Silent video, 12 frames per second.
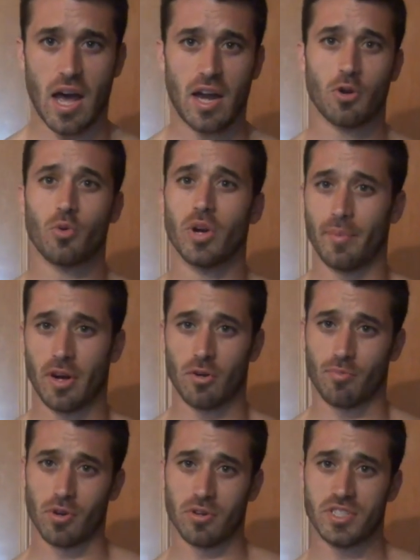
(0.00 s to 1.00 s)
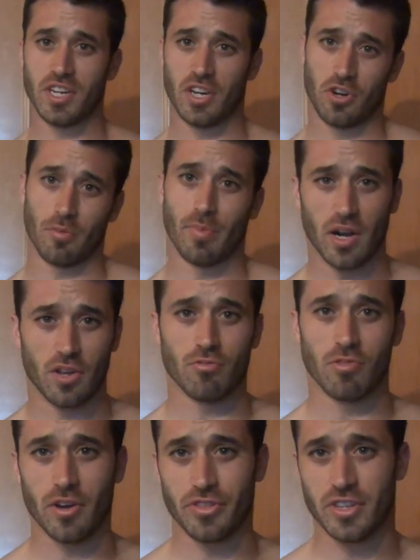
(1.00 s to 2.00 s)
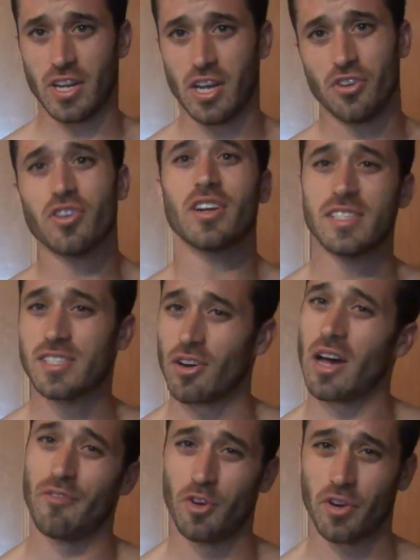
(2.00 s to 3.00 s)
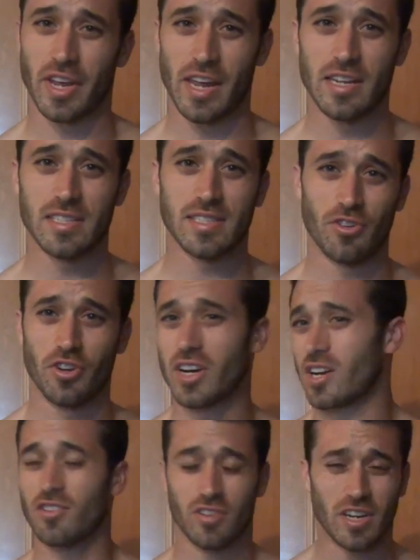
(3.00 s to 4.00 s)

adequate amount of protein in your body throughout the day, you're going to still have your gains there. You're not